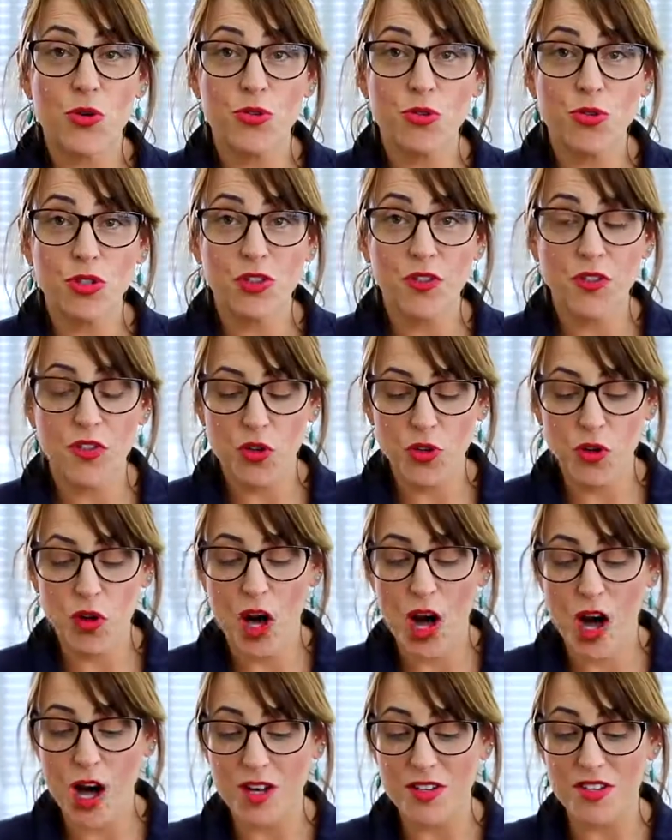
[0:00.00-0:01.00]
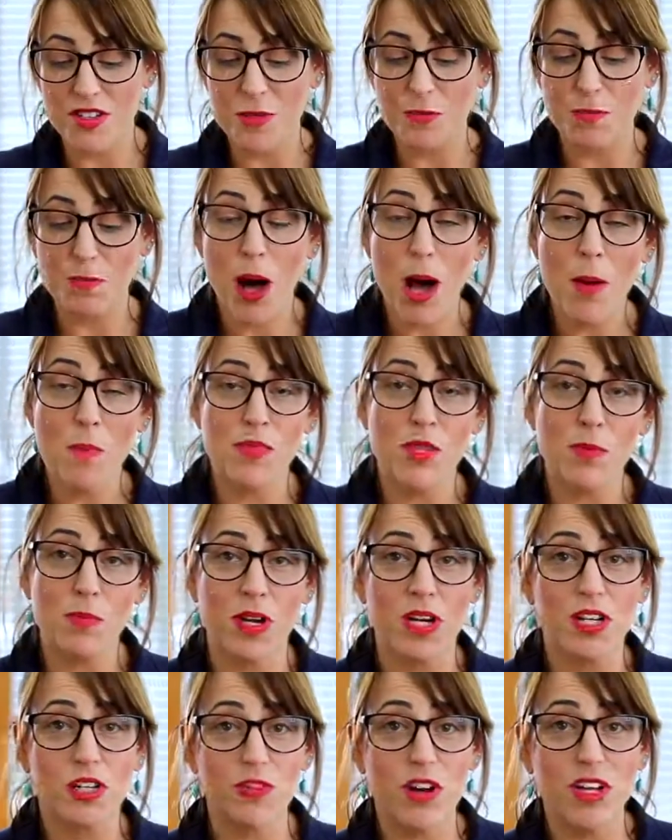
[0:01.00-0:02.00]
in order for your heart to pump the
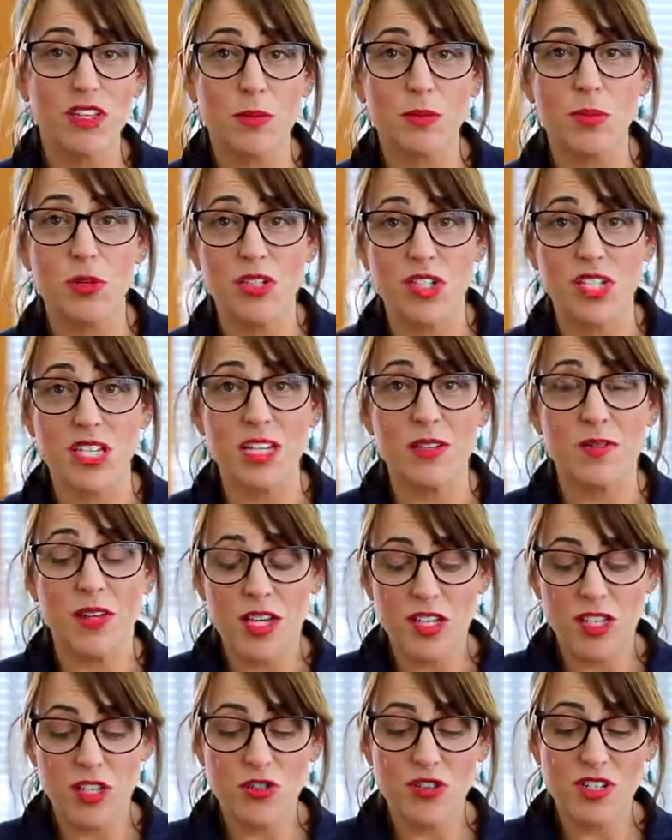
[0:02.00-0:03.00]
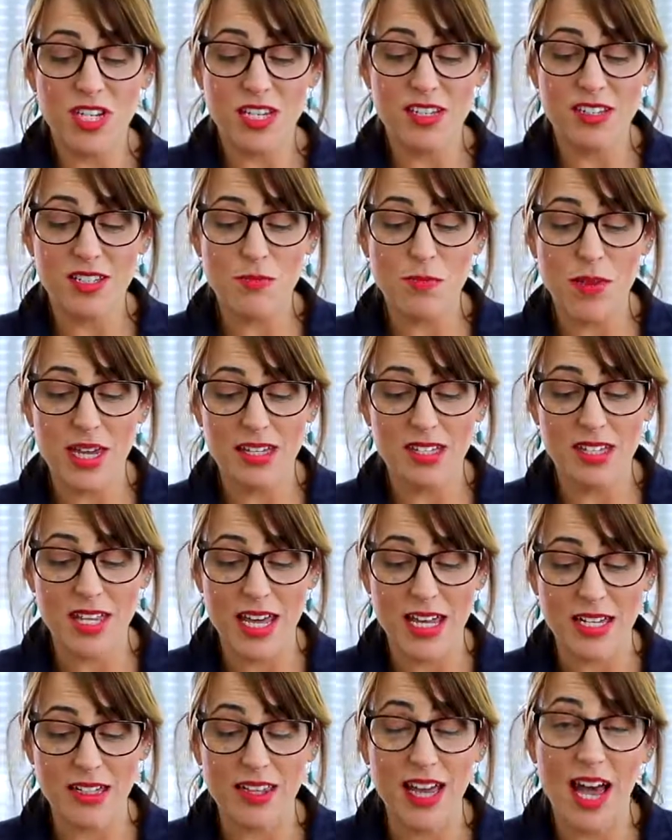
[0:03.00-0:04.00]
blood around the body, you need to
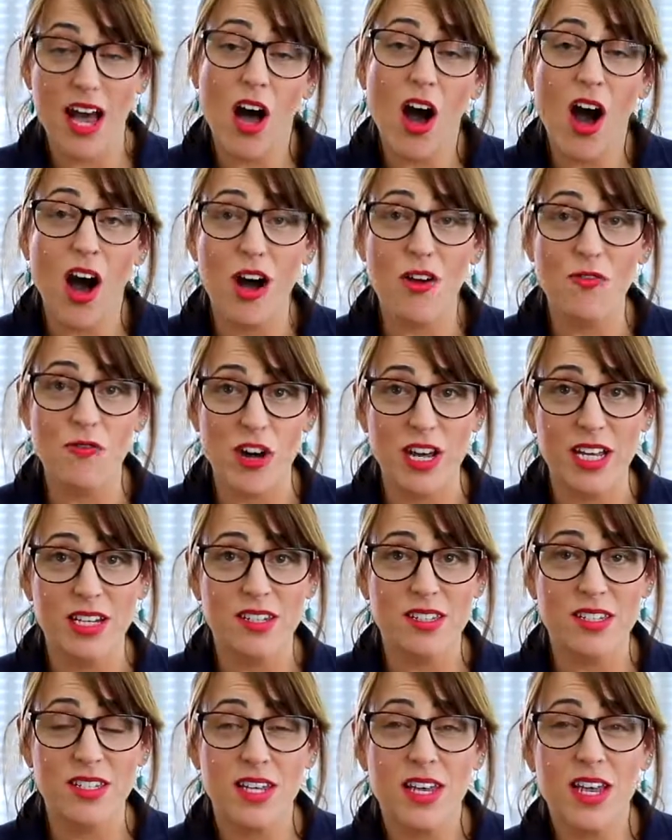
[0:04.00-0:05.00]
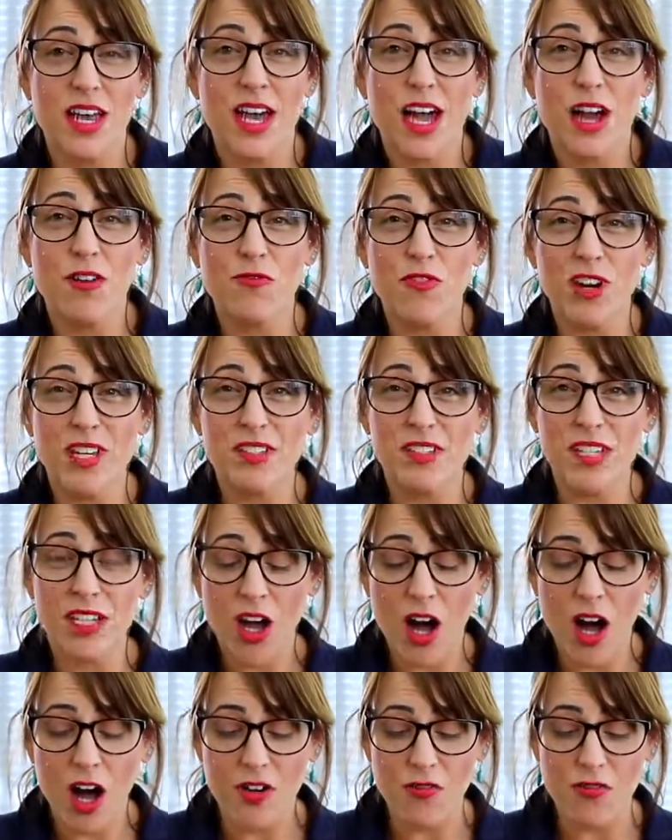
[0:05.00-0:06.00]
maintain that heart rate. And resting
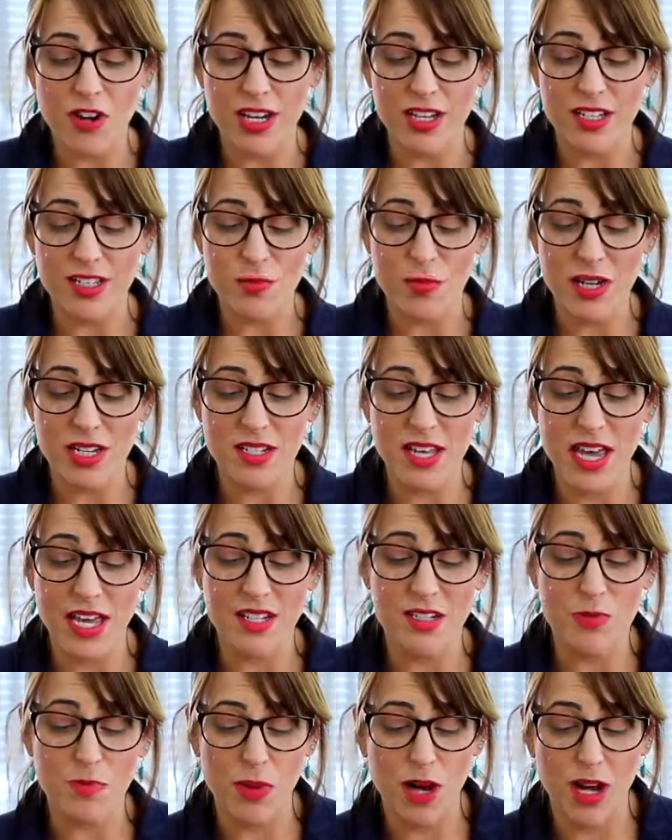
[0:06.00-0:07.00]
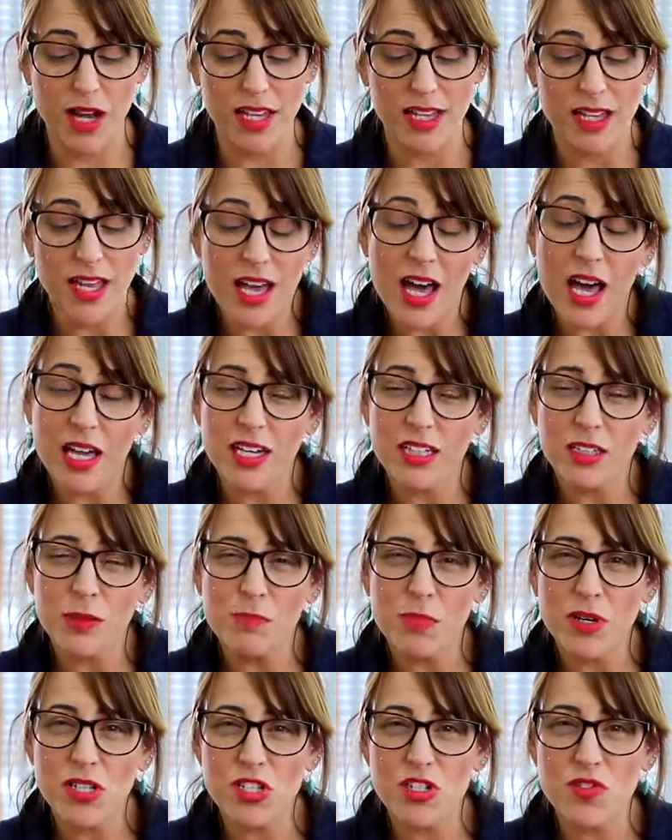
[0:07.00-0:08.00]
heart rate is maintained by a little
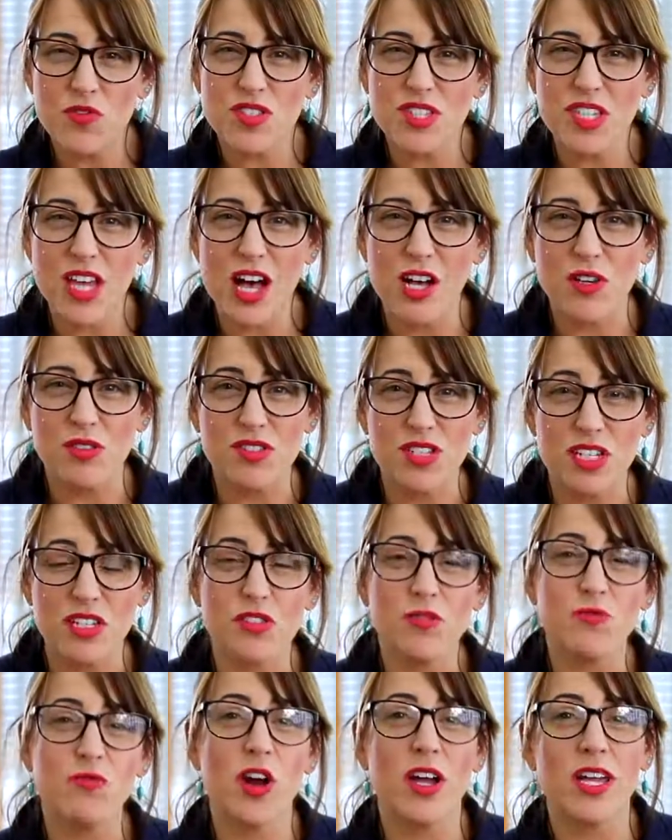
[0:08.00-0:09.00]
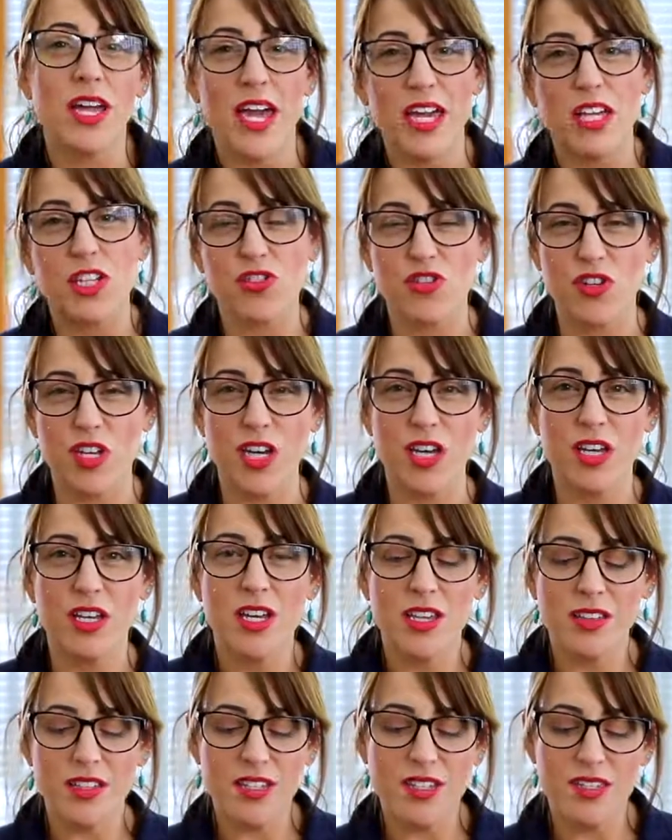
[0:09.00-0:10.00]
bunch of cells in the right atria
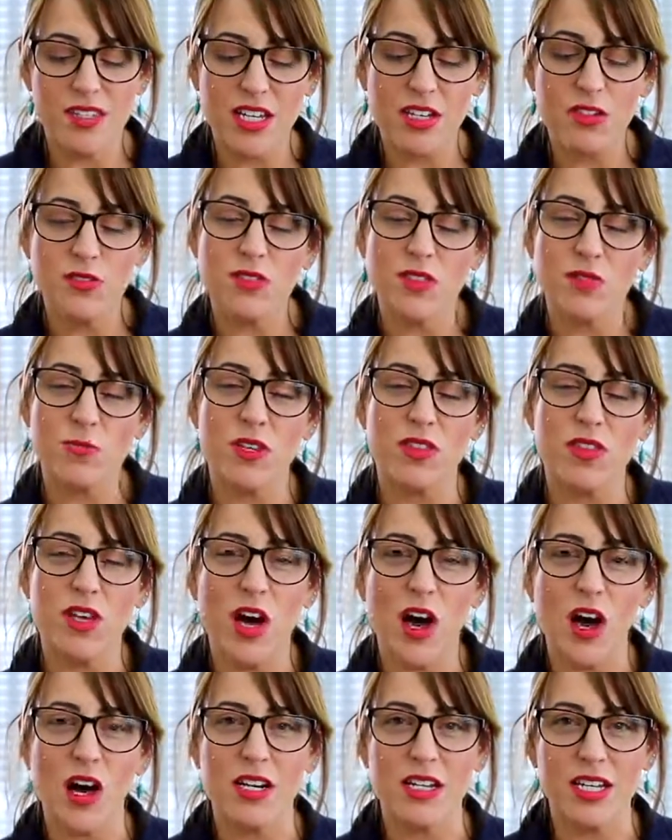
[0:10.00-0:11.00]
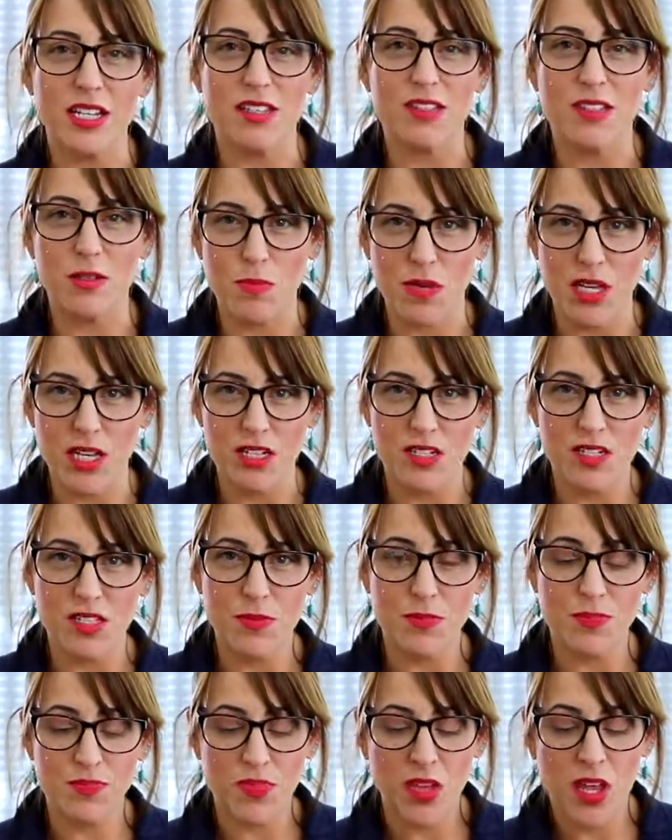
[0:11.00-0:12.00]
that signals when the heart needs to beat.
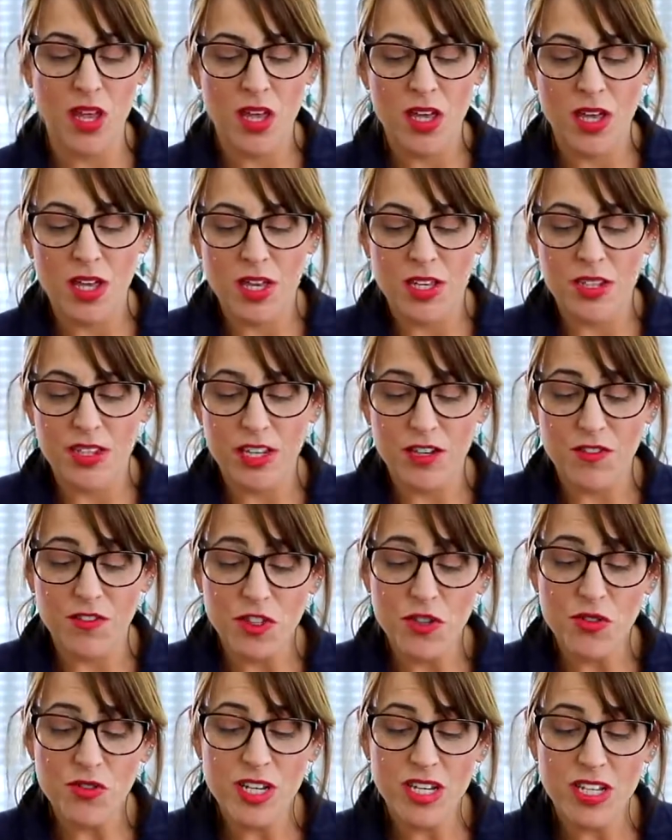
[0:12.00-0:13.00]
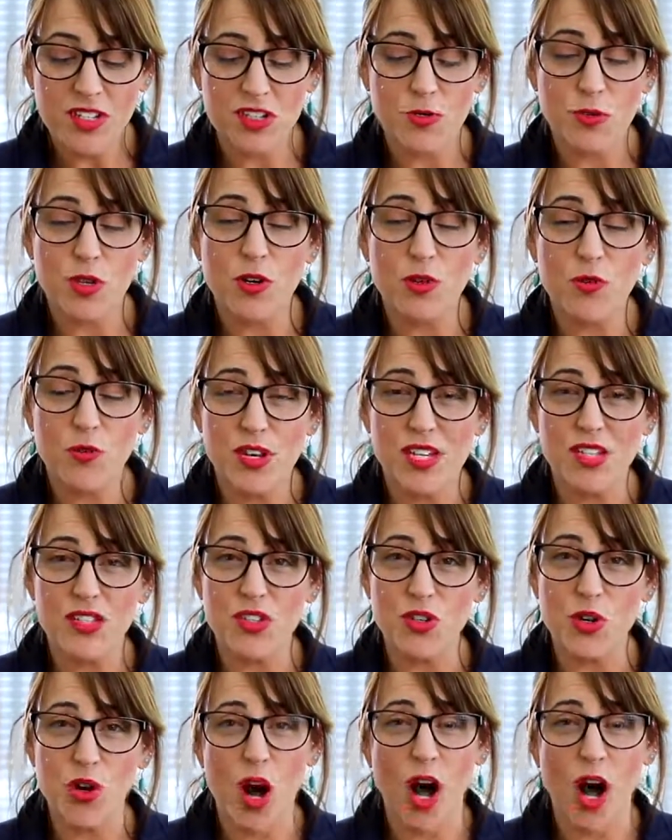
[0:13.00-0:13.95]
Now, if you need to increase your